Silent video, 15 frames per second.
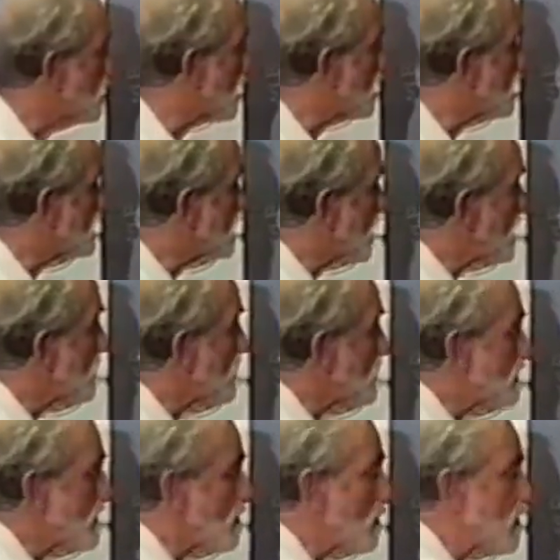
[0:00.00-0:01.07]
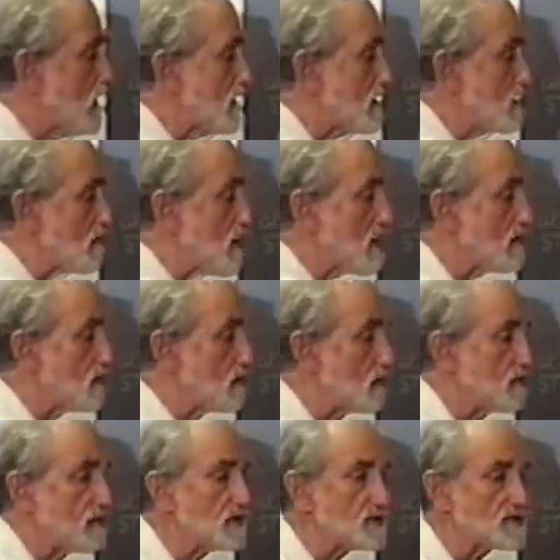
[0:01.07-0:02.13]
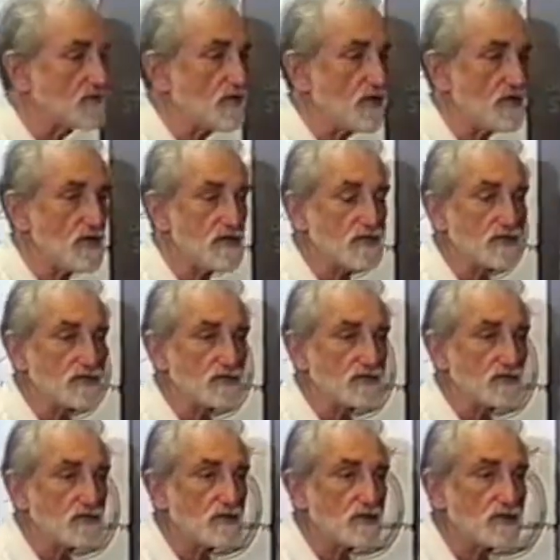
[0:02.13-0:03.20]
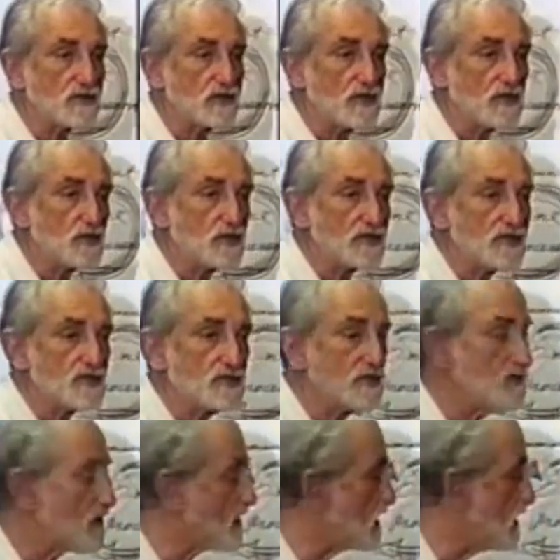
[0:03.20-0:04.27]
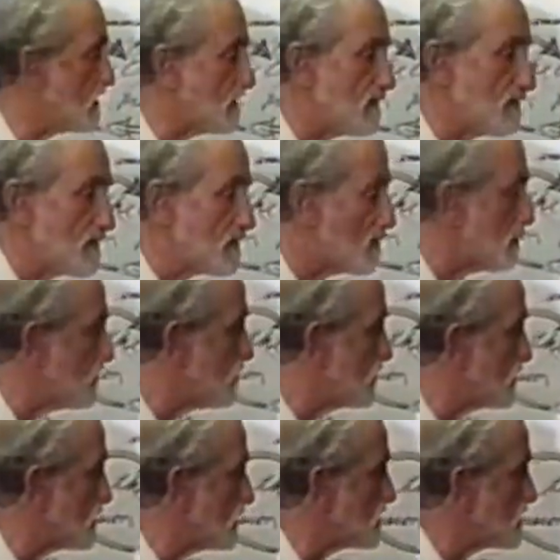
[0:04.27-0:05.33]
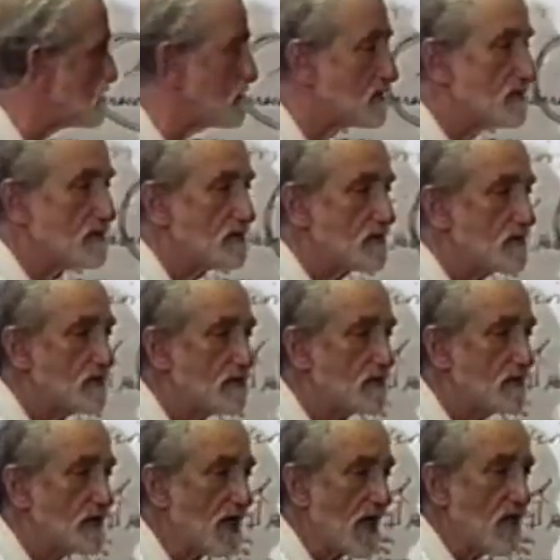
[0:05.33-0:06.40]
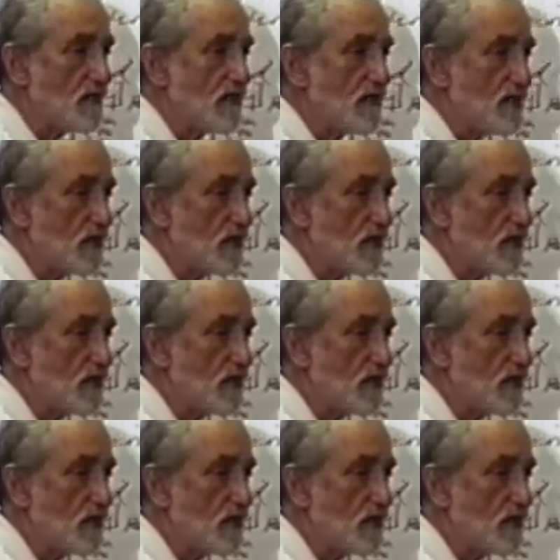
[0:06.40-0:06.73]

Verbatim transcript: Because they had been walking around ruins for years and couldn't, couldn't duplicate even the ruins. Now the